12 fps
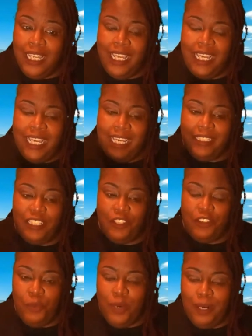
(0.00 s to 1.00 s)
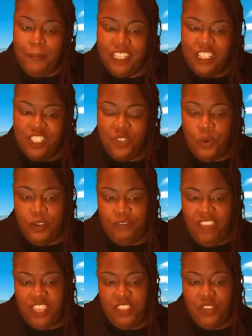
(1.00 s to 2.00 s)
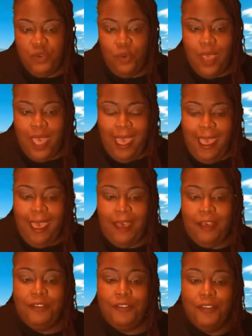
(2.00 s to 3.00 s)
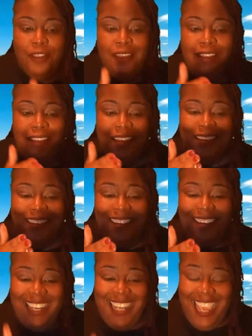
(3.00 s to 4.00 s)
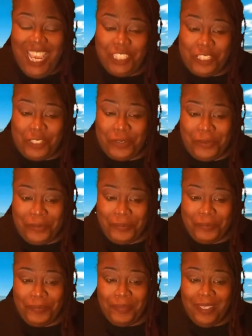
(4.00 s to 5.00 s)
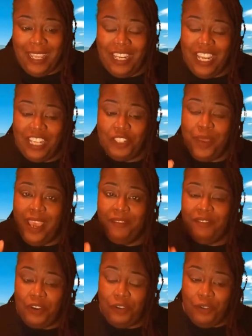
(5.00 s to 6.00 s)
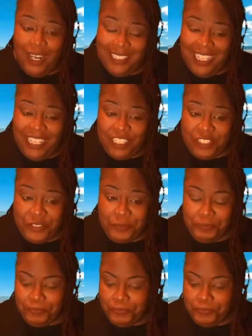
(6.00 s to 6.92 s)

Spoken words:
And so you want to make sure that you have an answer and that you have the correct answer.